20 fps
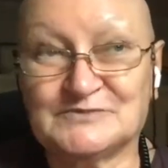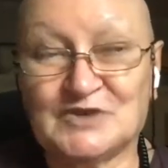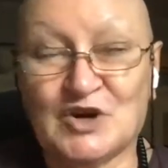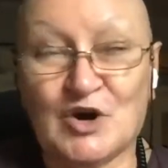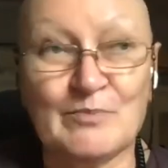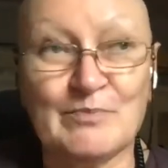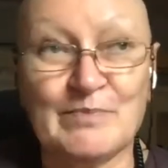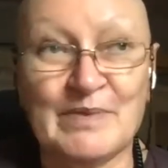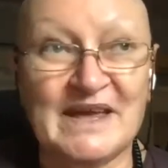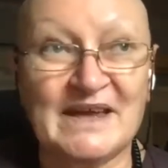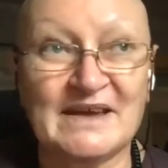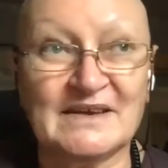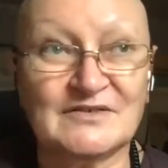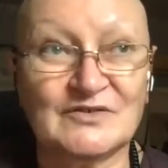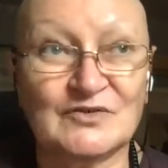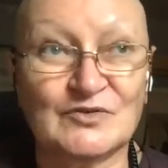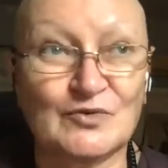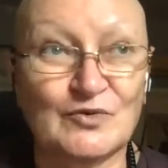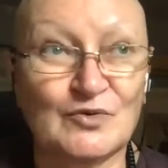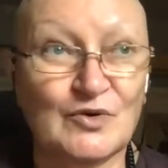compared
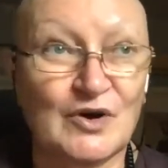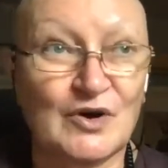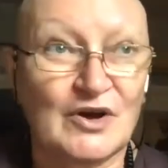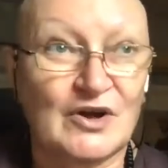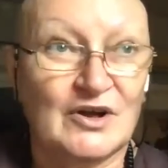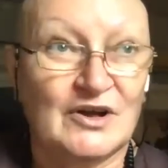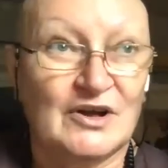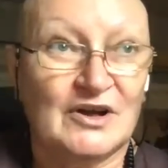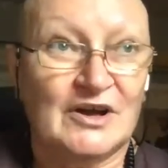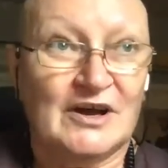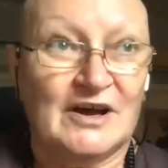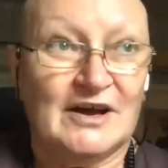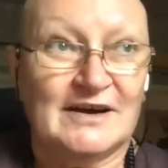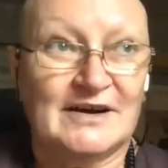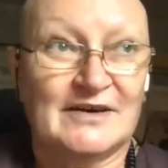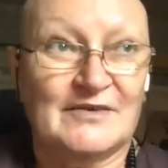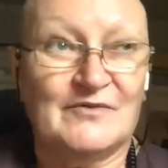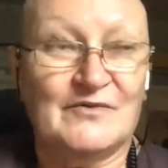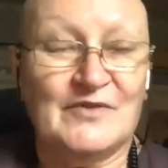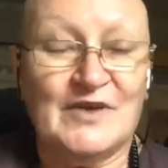to
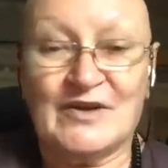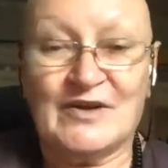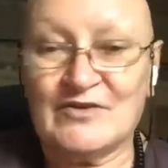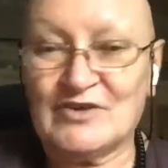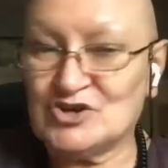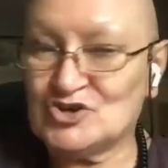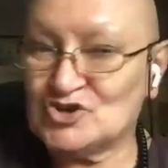a very